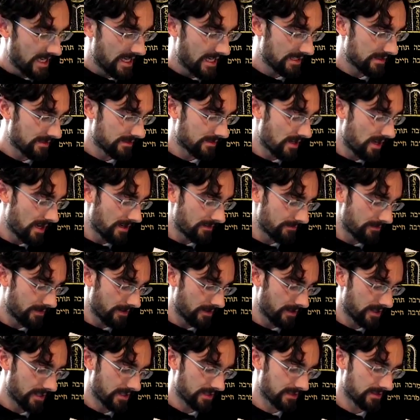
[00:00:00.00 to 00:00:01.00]
It's not
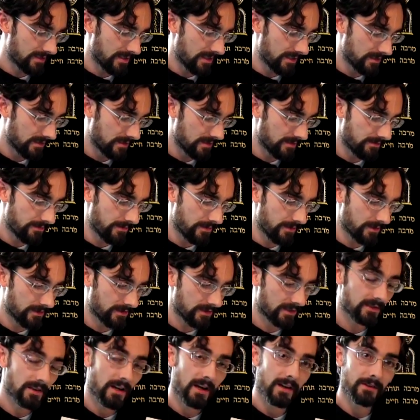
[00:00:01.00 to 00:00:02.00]
very extensive. There's
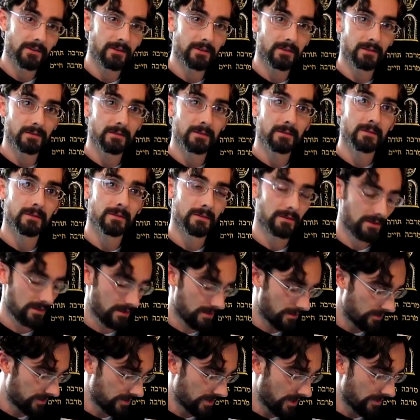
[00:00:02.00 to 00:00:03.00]
other
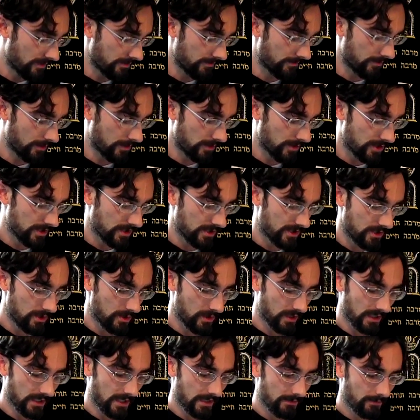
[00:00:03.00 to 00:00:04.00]
there's other versions you
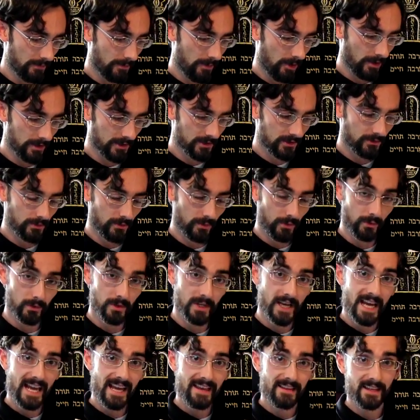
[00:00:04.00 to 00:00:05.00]
can get from Artscroll
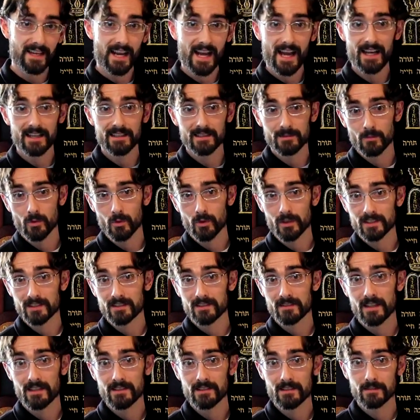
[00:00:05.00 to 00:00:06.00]
that has more
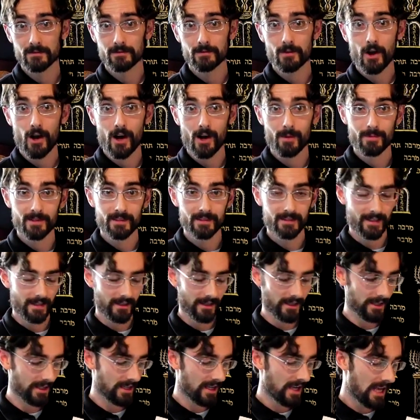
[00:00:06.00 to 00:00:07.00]
extensive
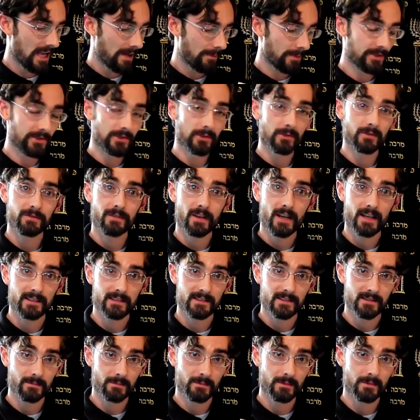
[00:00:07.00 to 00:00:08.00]
commentary. But you'll find
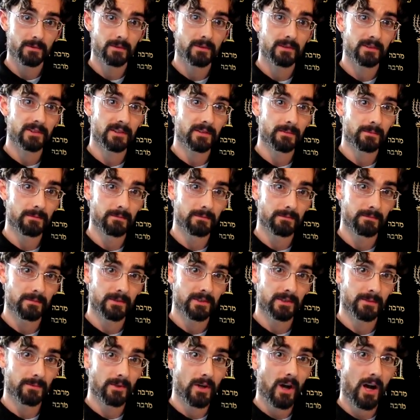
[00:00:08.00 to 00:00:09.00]
some some
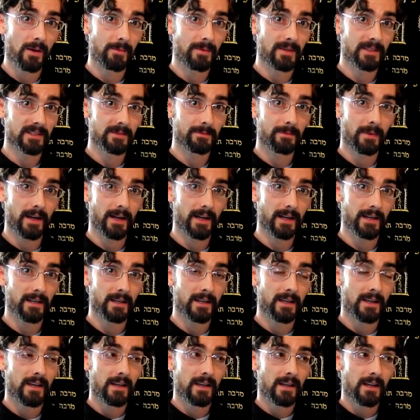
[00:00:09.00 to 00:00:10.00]
some comments by
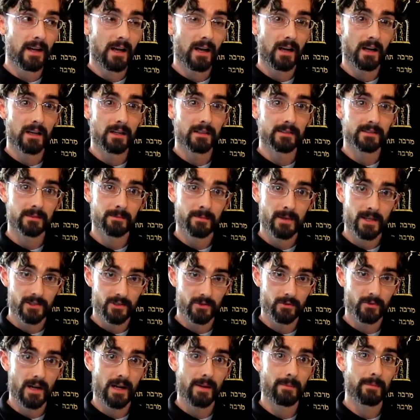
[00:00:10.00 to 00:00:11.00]
uh, some
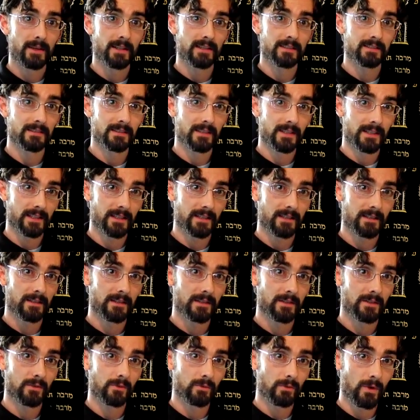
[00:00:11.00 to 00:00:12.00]
major rabbis like
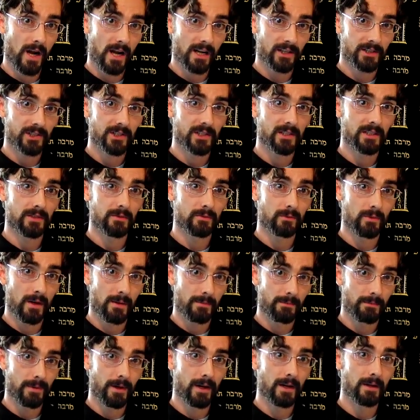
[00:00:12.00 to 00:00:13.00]
Rashi and
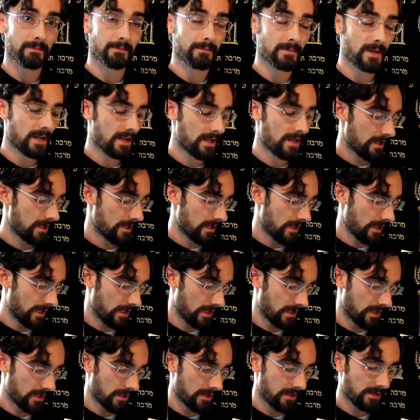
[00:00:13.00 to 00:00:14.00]
Rambam,
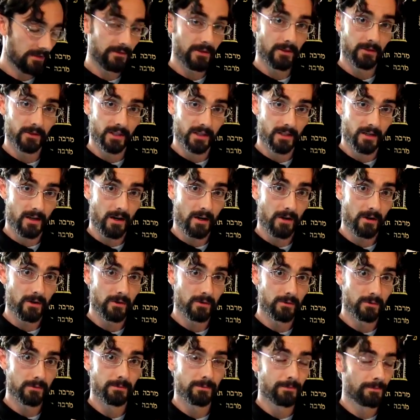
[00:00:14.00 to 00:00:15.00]
uh, the Vilna
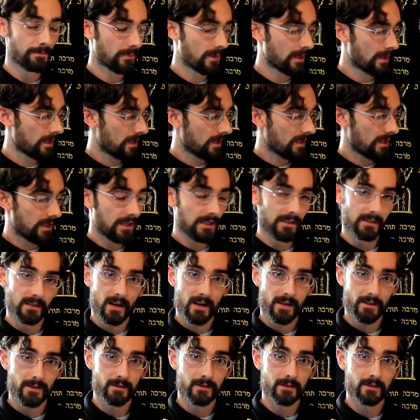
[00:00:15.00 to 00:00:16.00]
Gaon, and
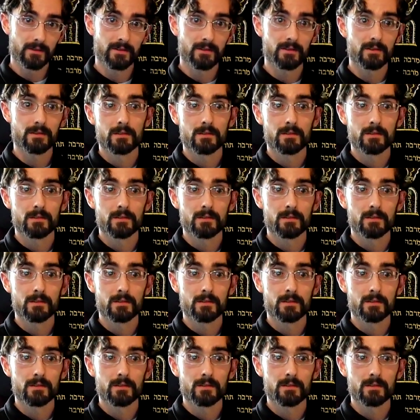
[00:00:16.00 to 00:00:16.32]
others.